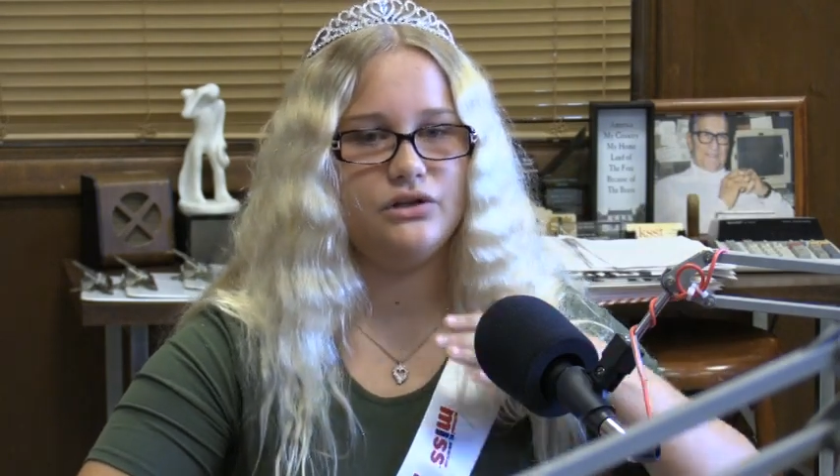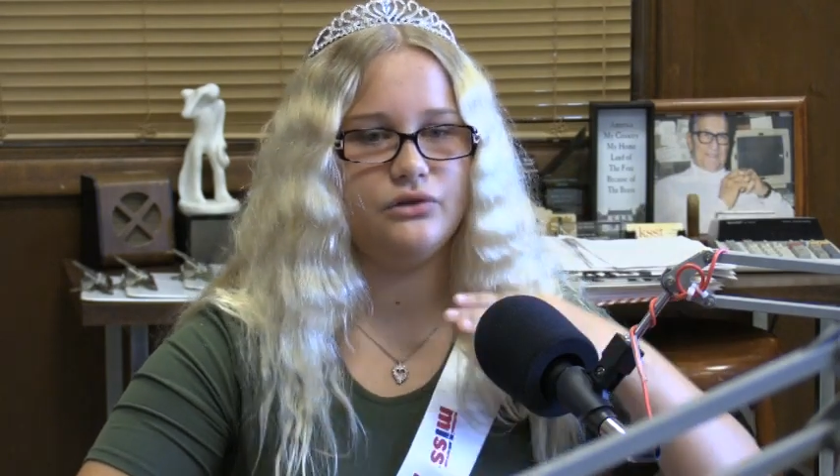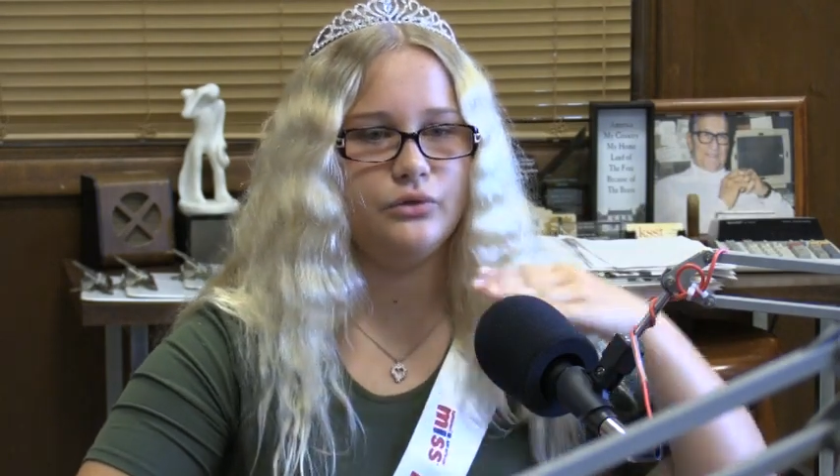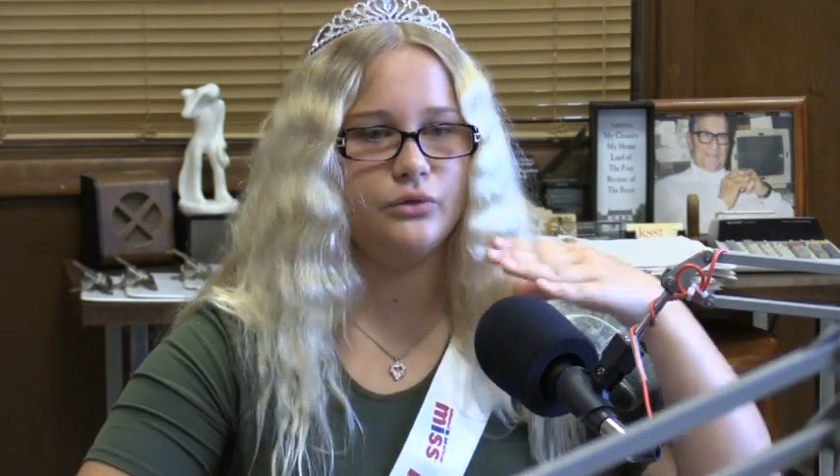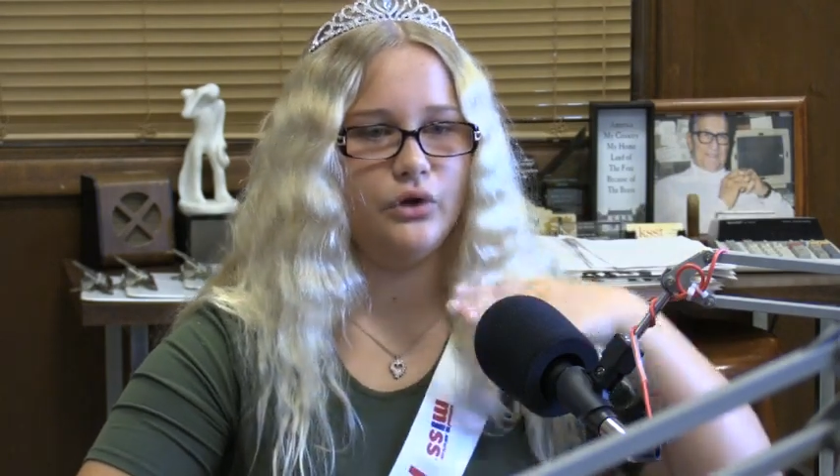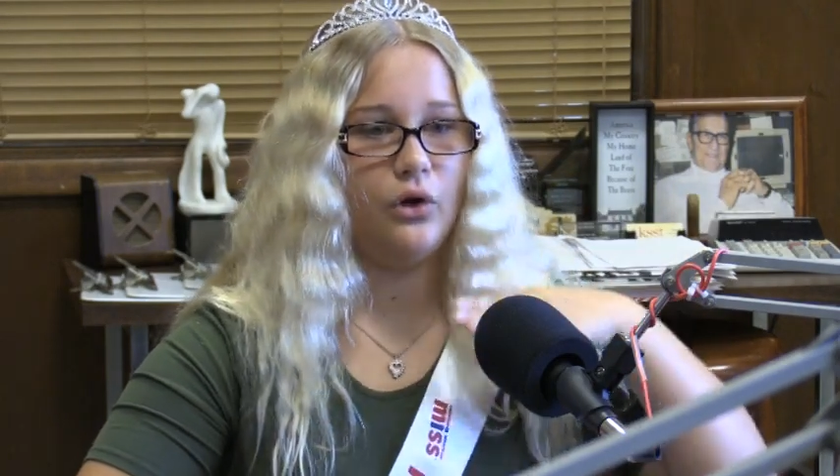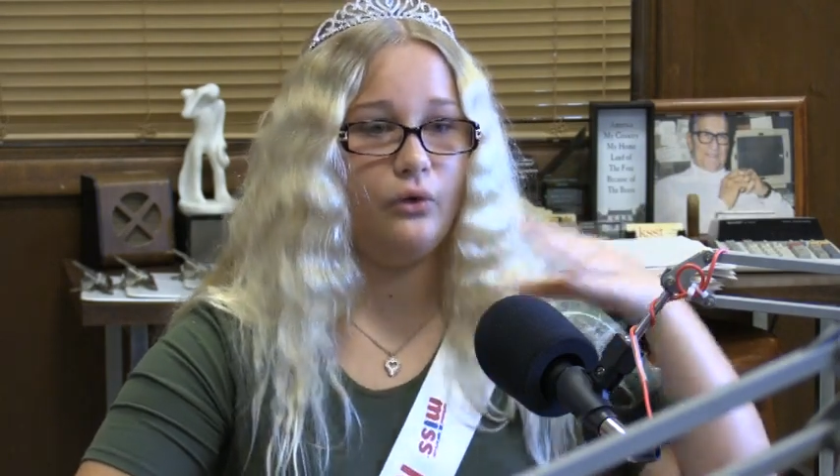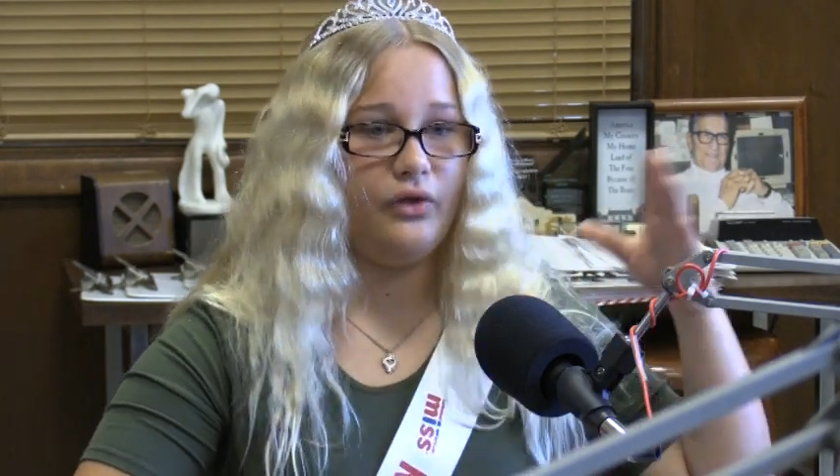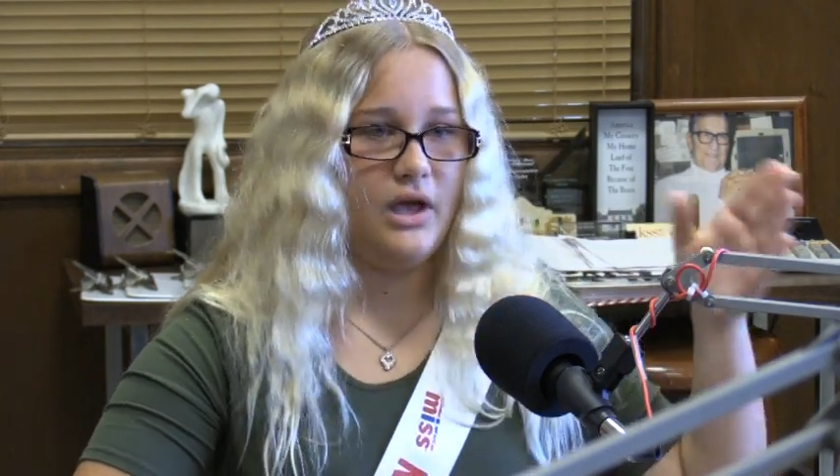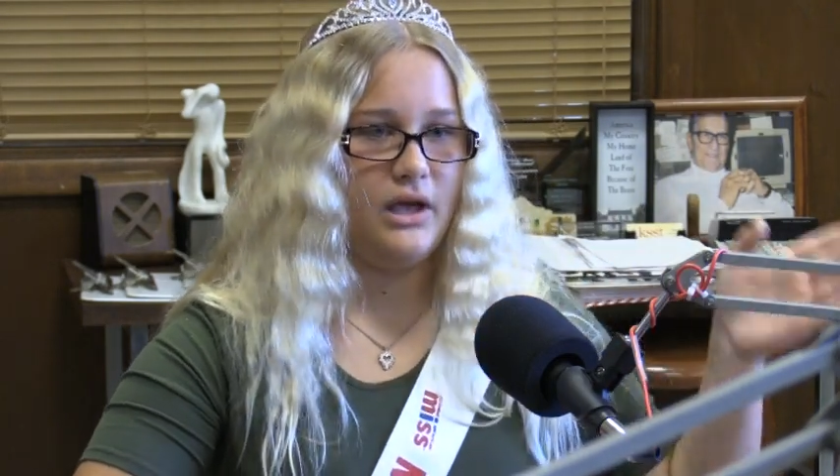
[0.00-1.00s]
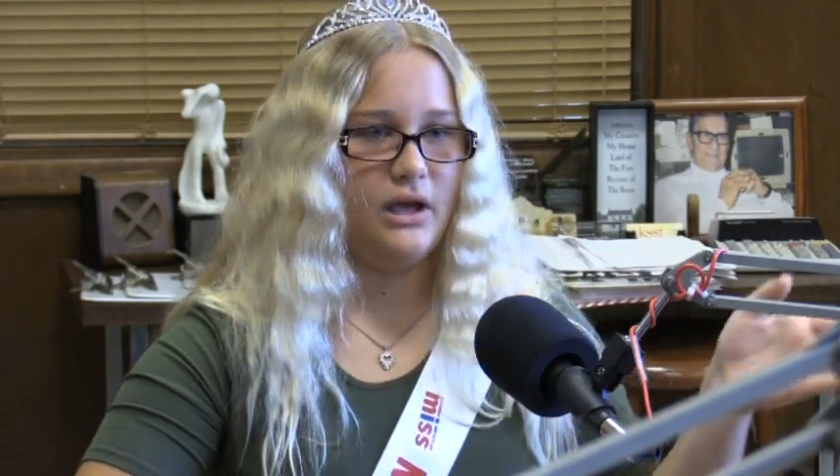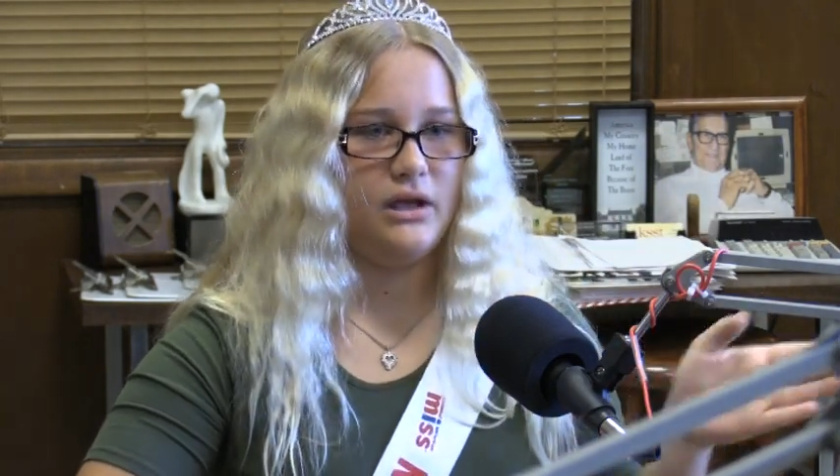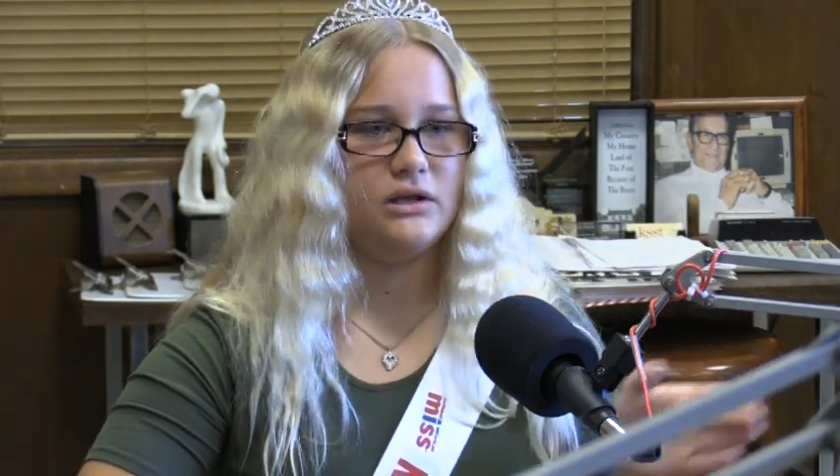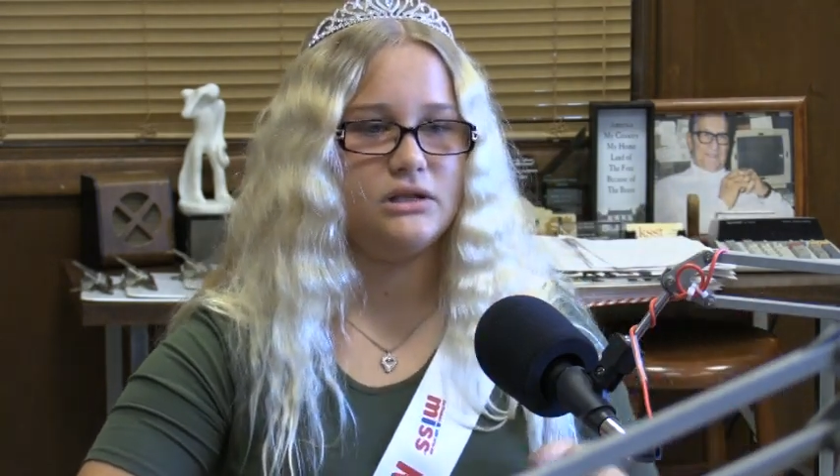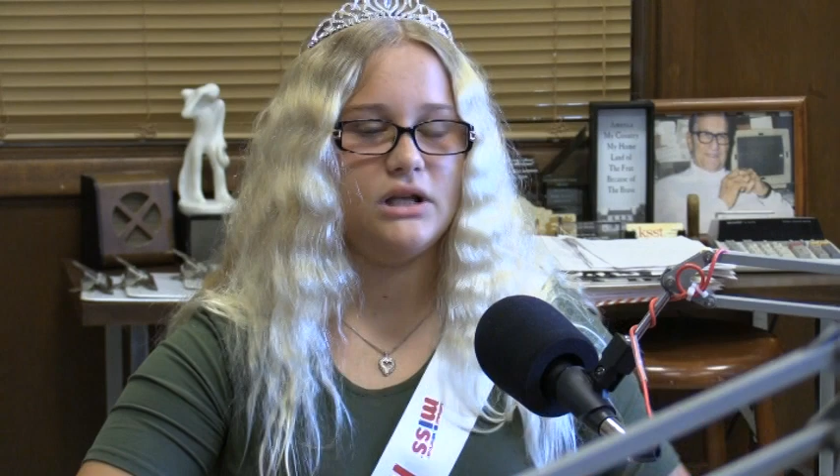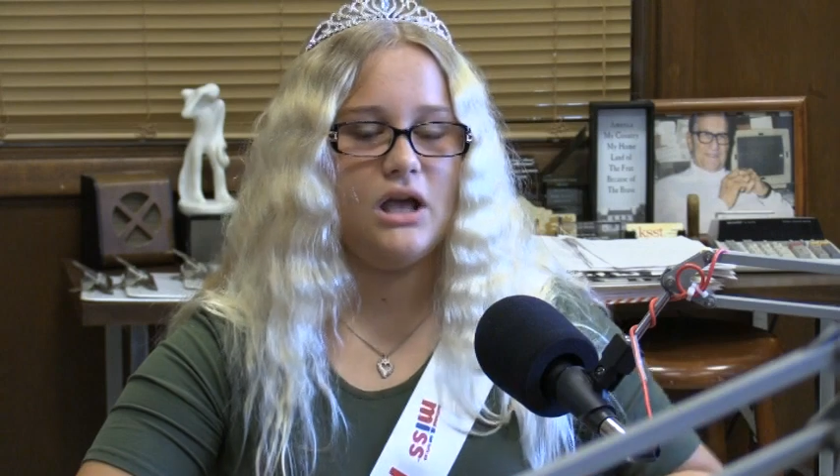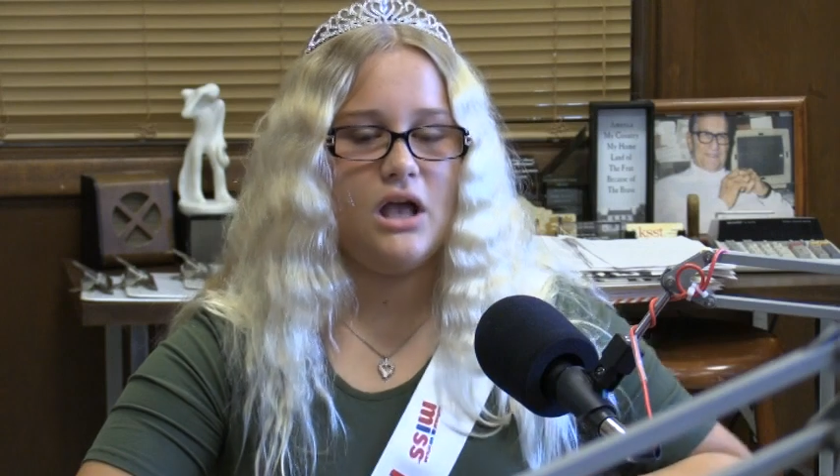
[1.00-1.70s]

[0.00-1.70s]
through the whole things.